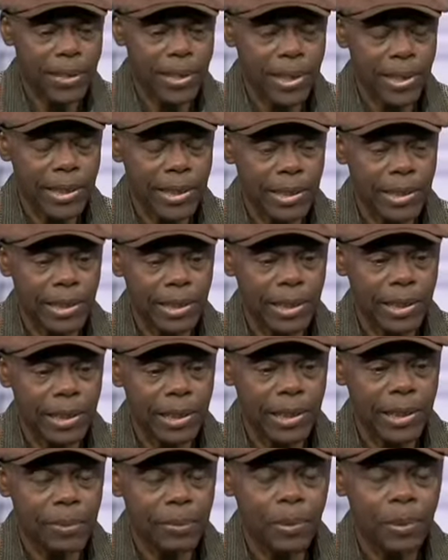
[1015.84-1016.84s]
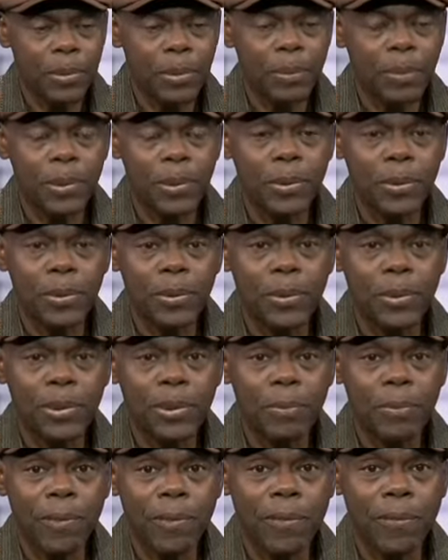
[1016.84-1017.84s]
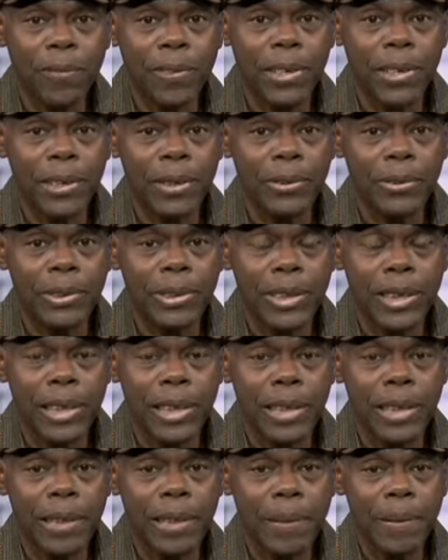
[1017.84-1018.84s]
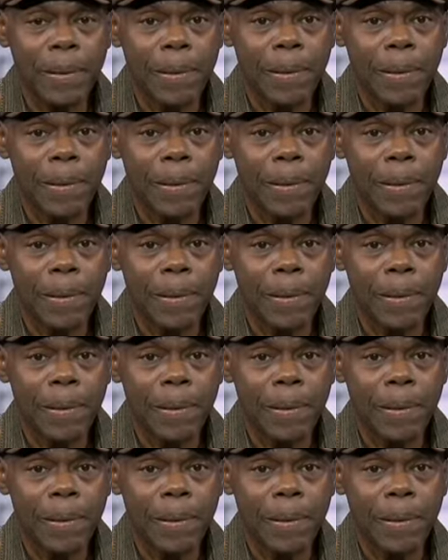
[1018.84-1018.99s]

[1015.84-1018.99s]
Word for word: frankly, it probably would not be fair to say